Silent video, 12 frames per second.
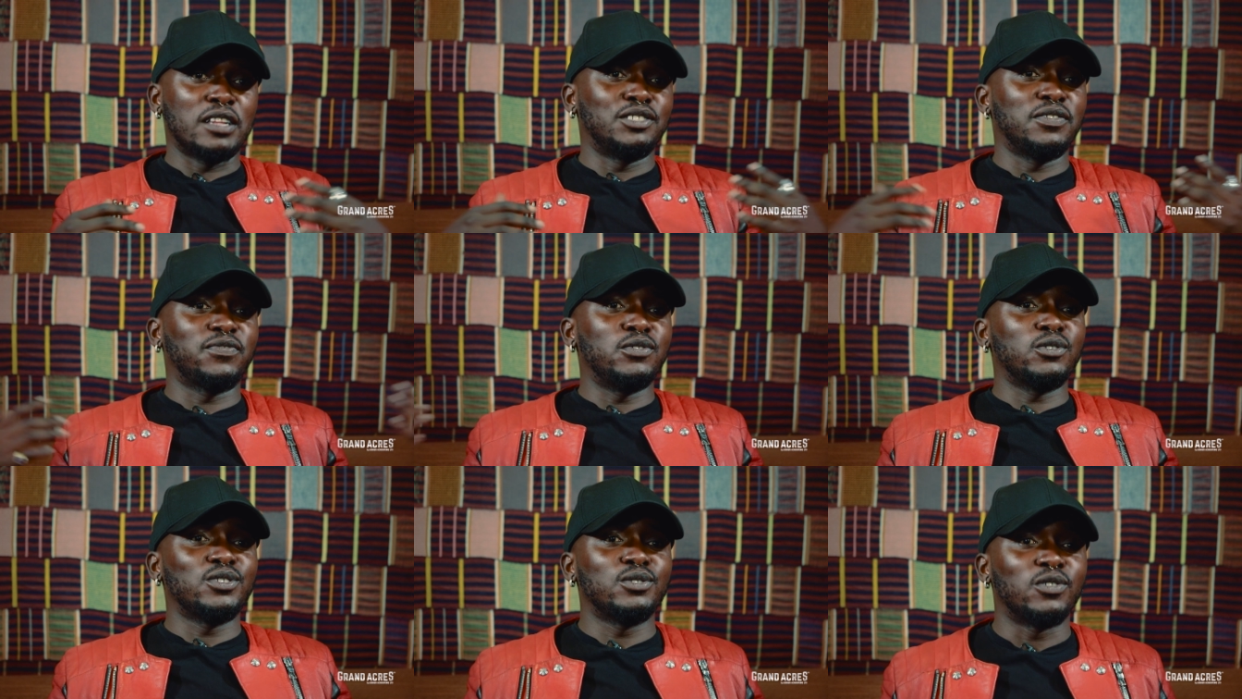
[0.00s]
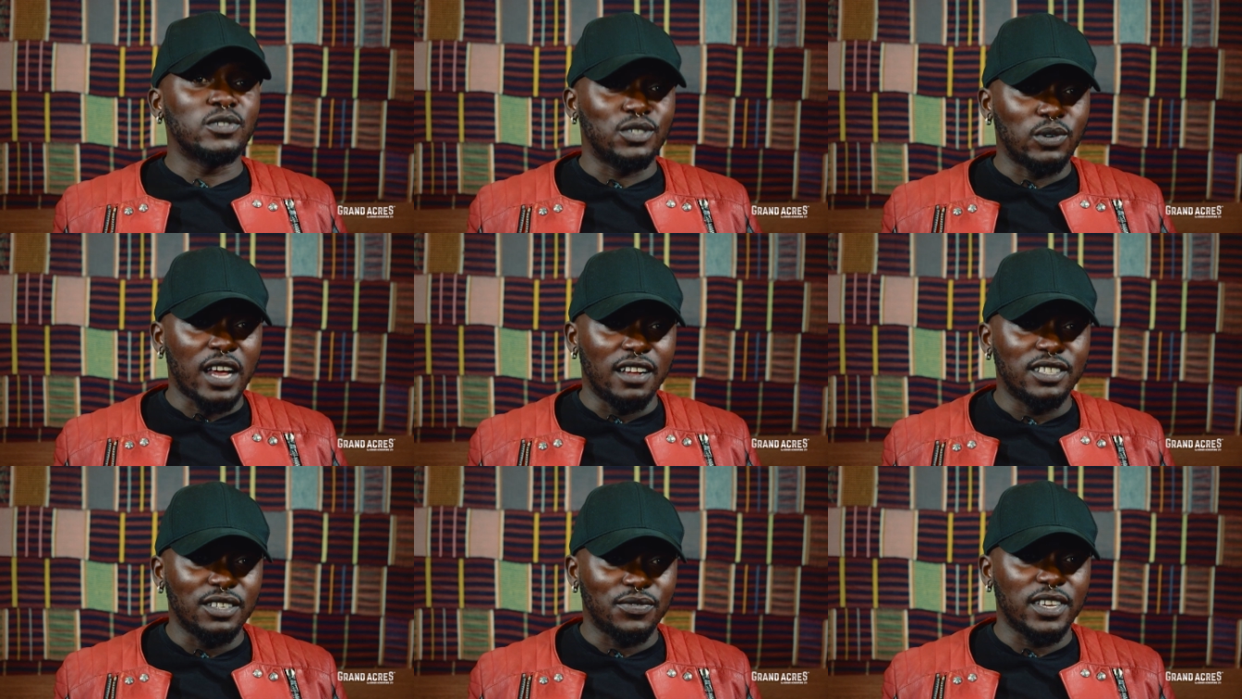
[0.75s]
to
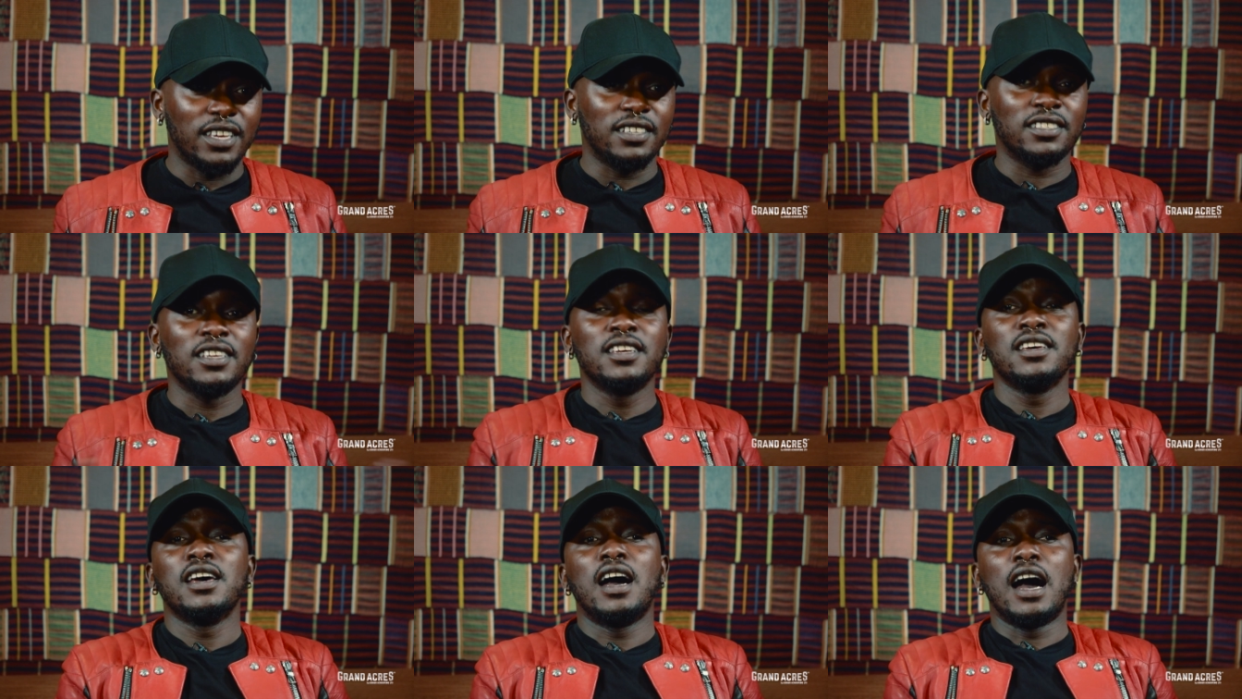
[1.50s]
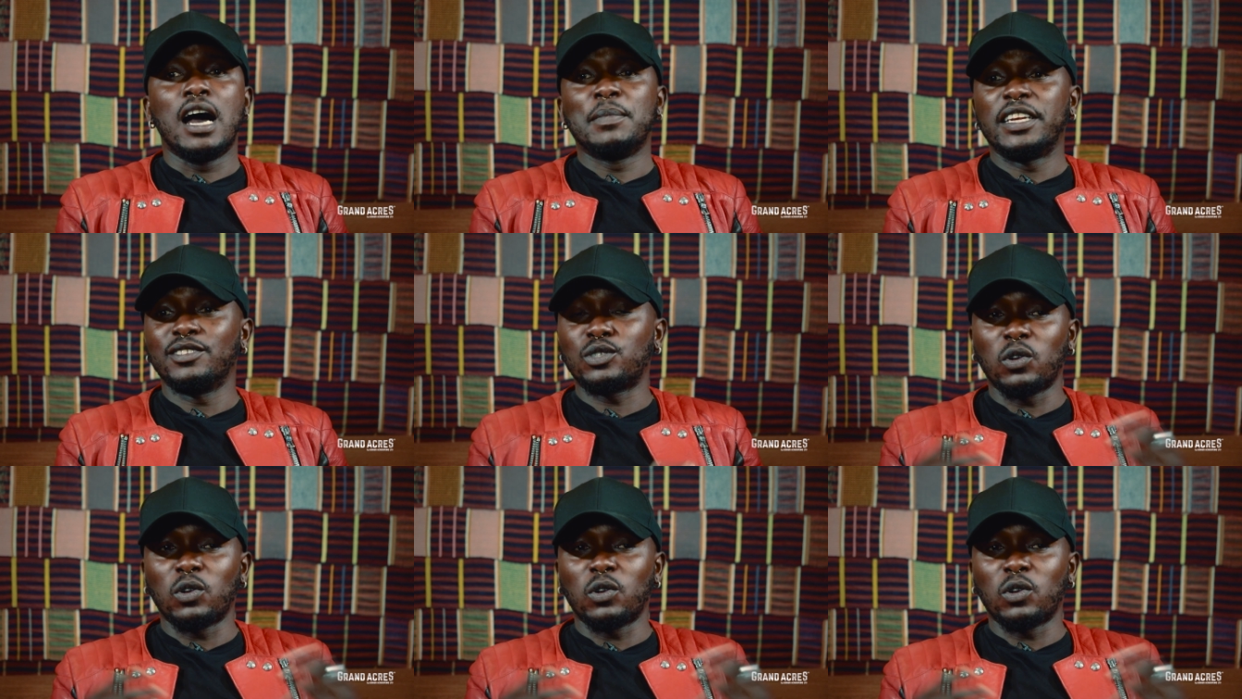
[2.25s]
cultivate, and it's